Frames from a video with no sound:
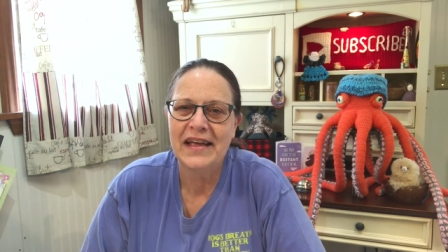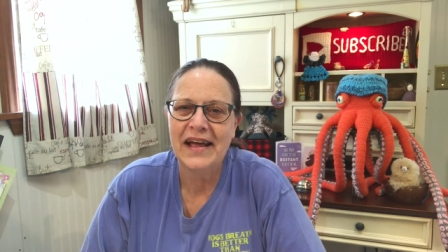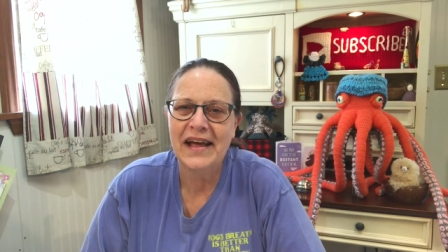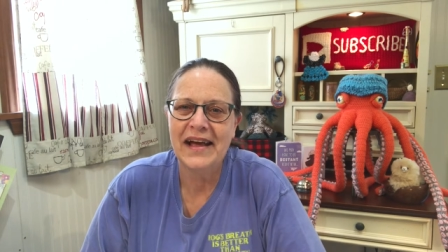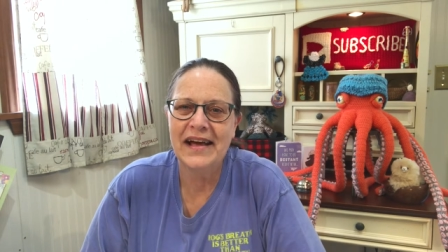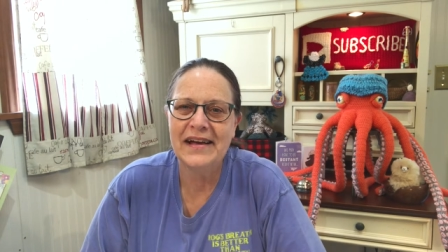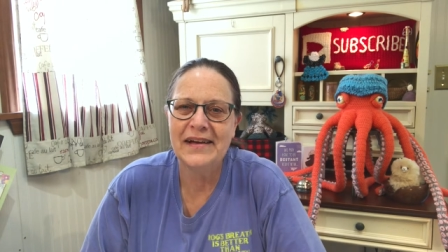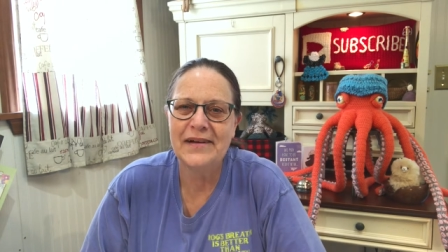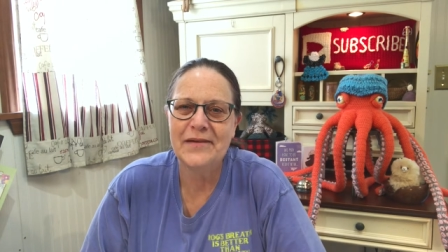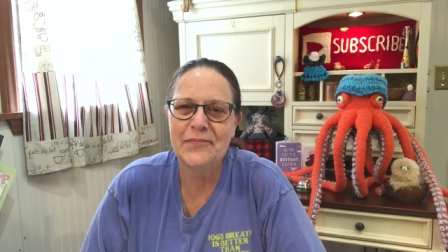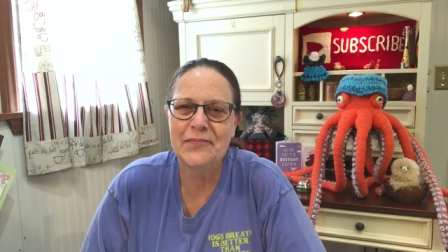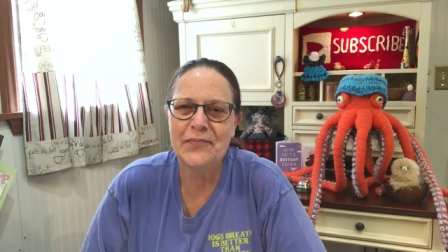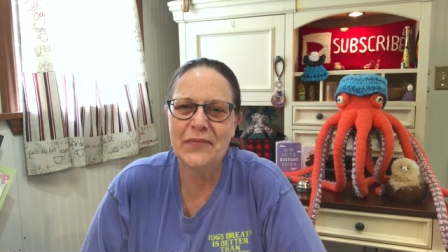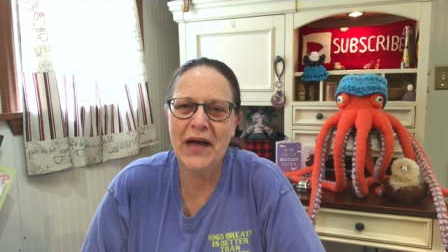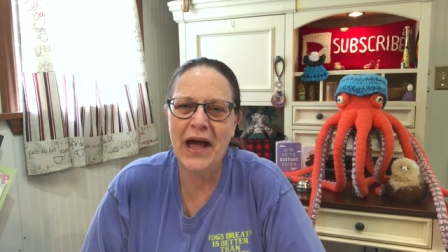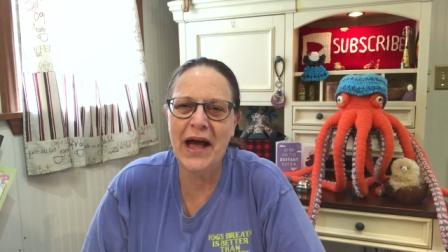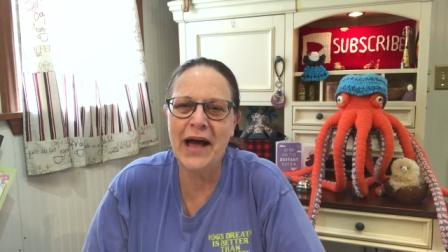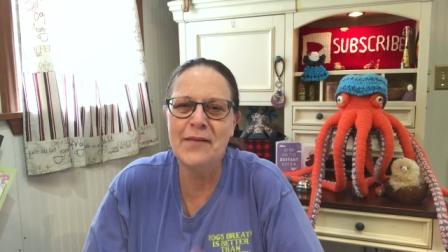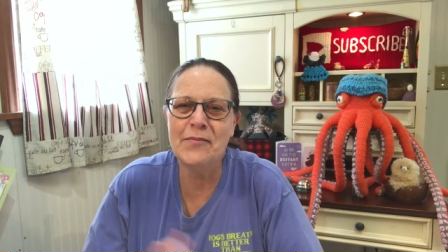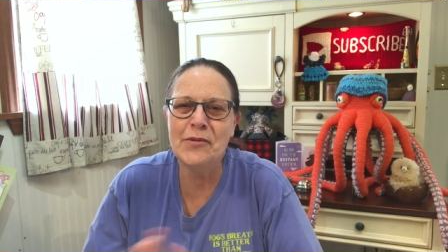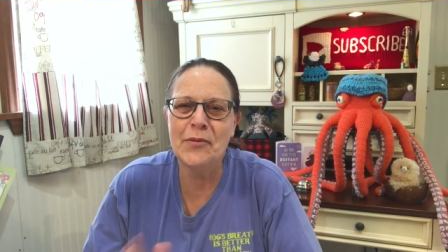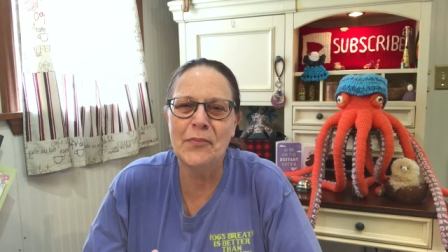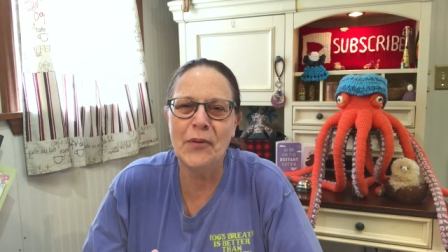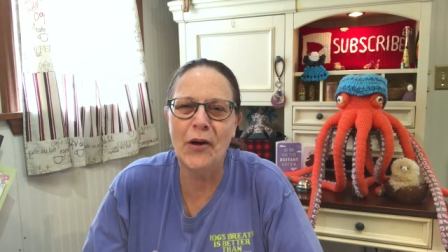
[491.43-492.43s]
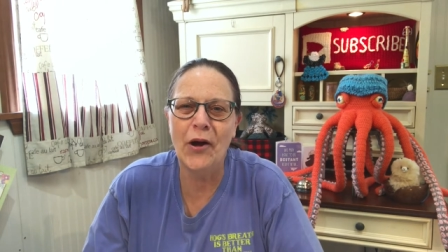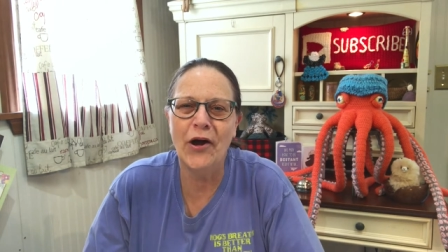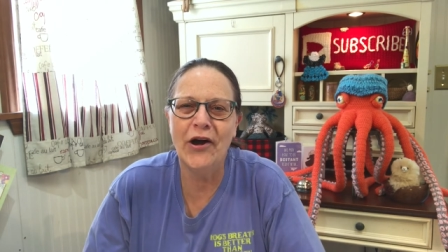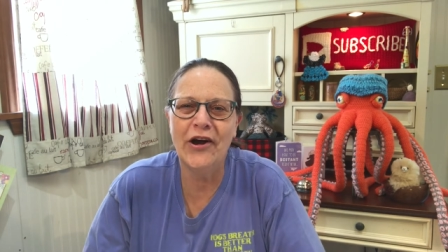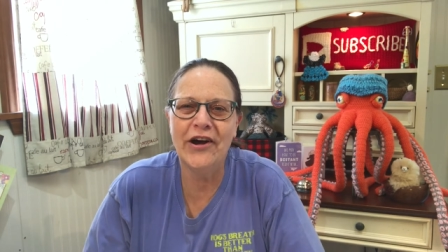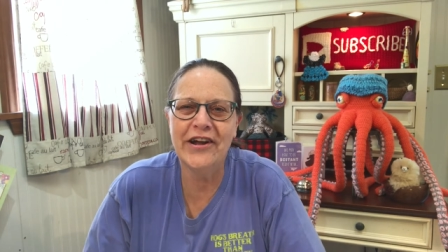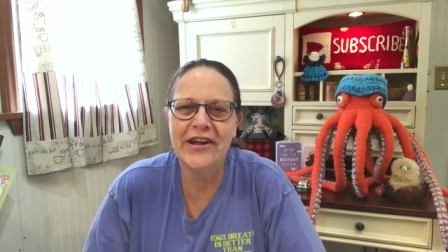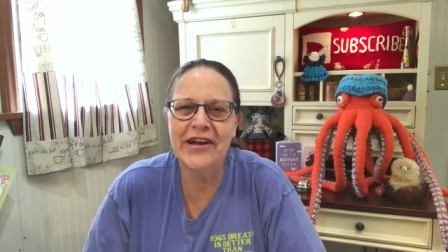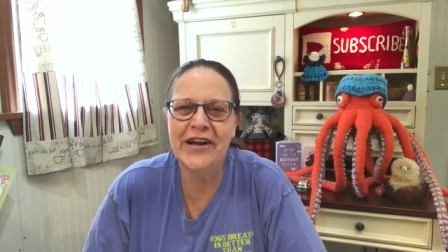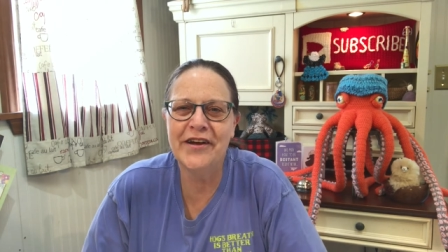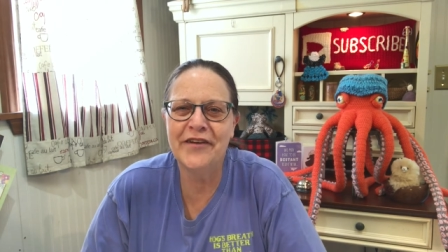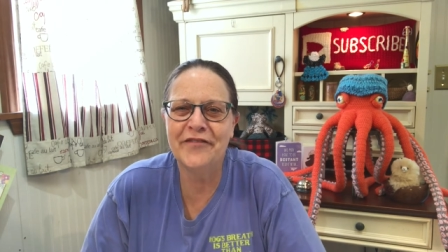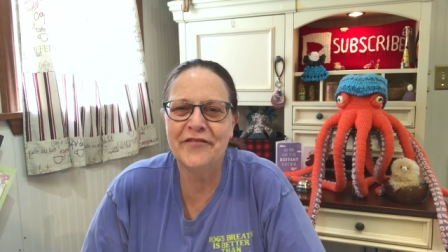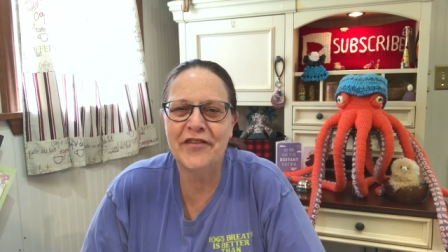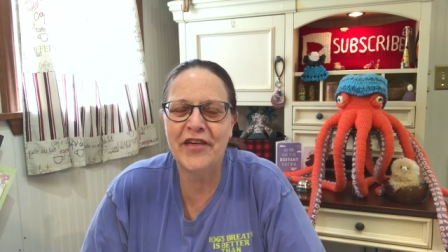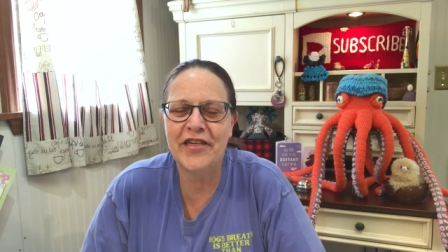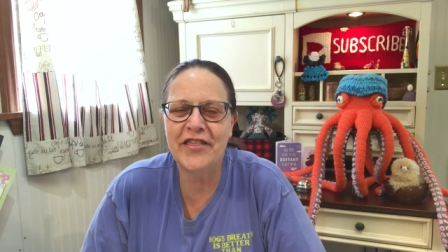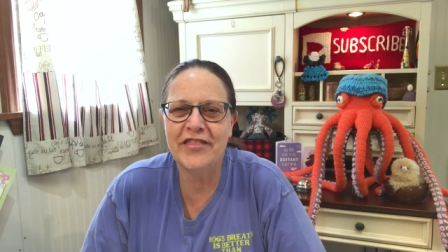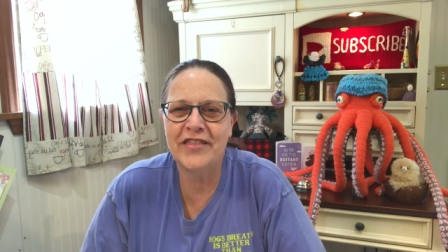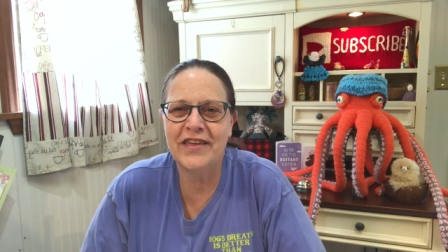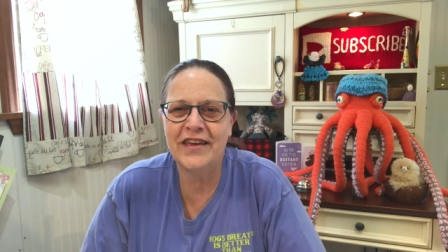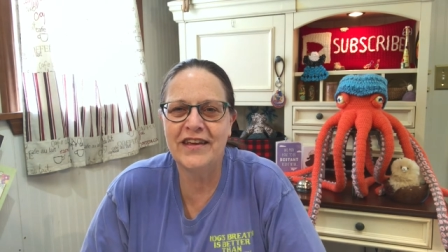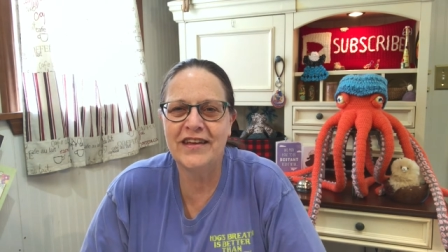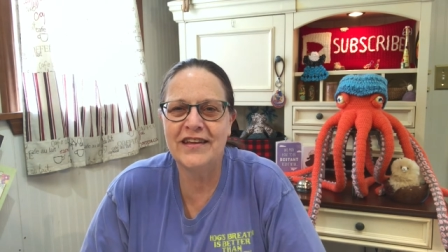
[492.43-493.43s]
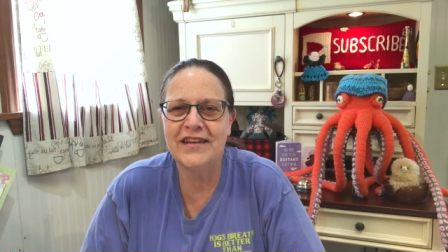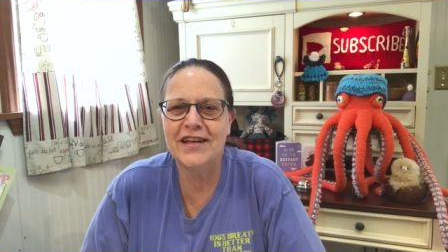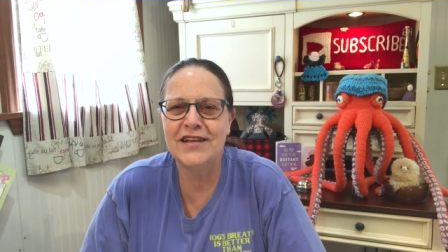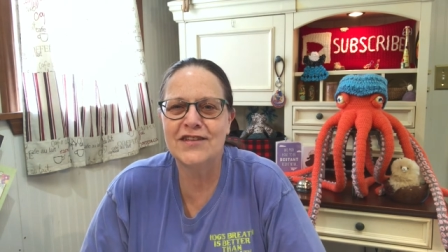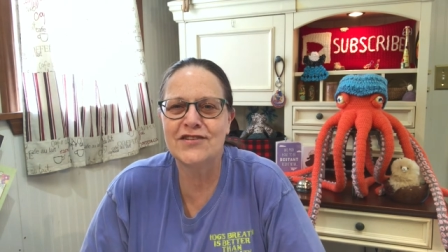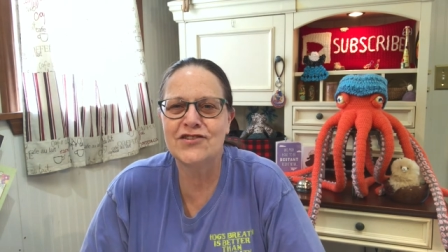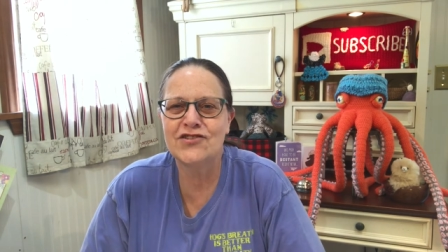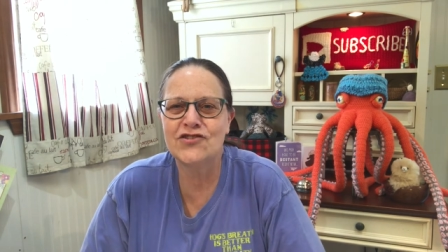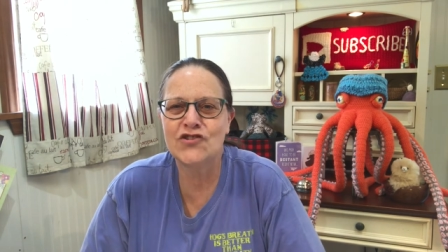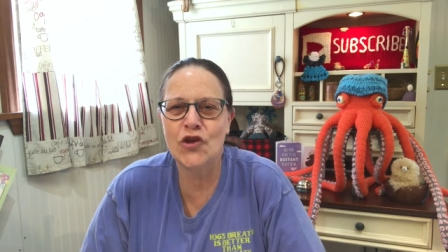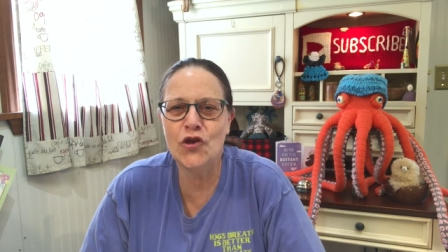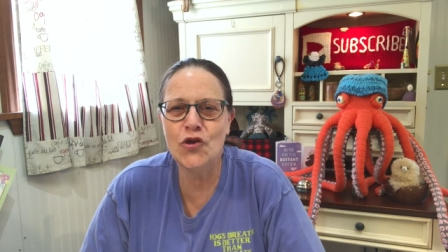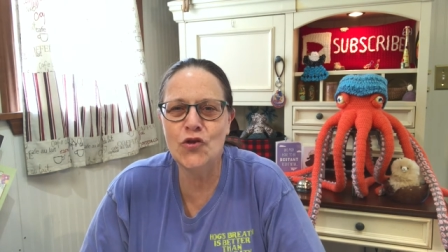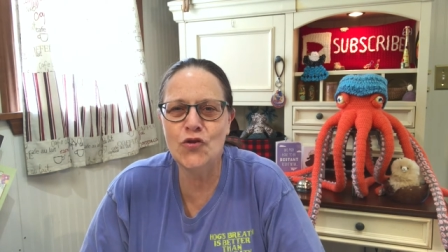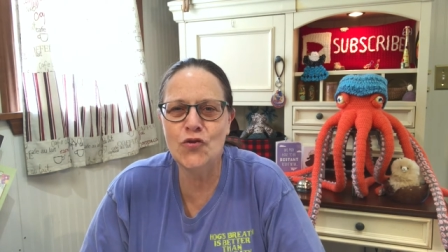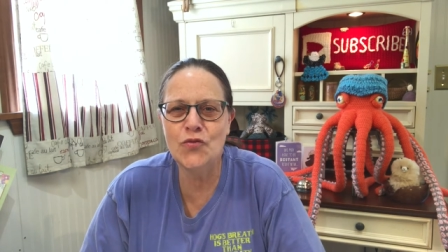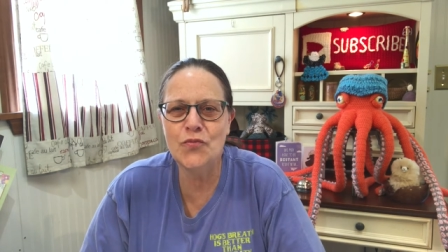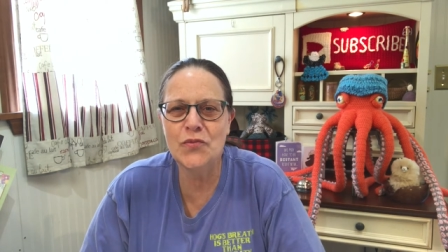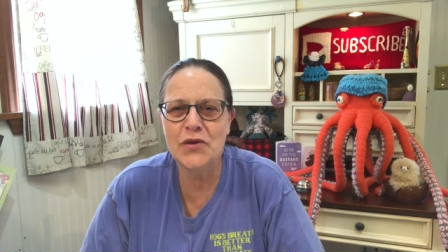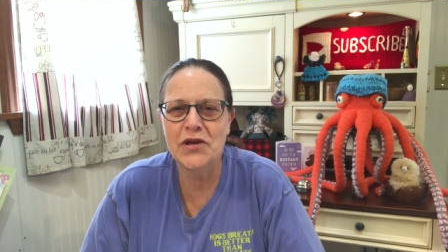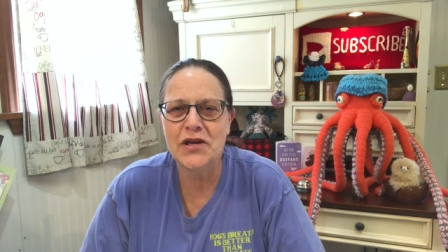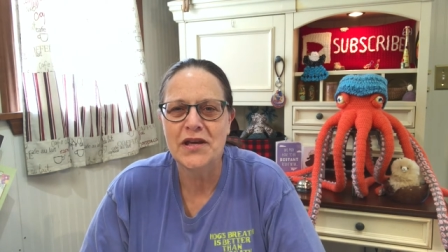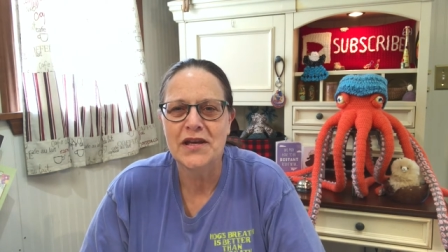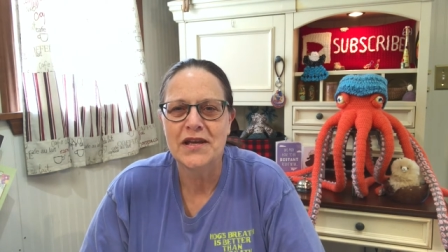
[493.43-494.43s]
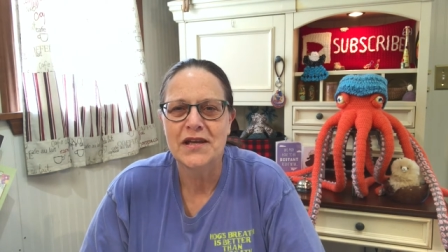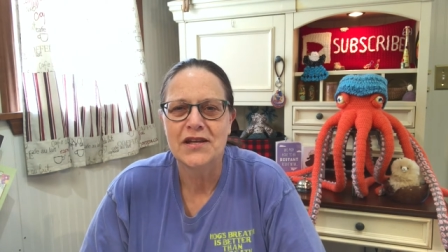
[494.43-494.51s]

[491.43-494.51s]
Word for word: um, I'm a part of the Zoom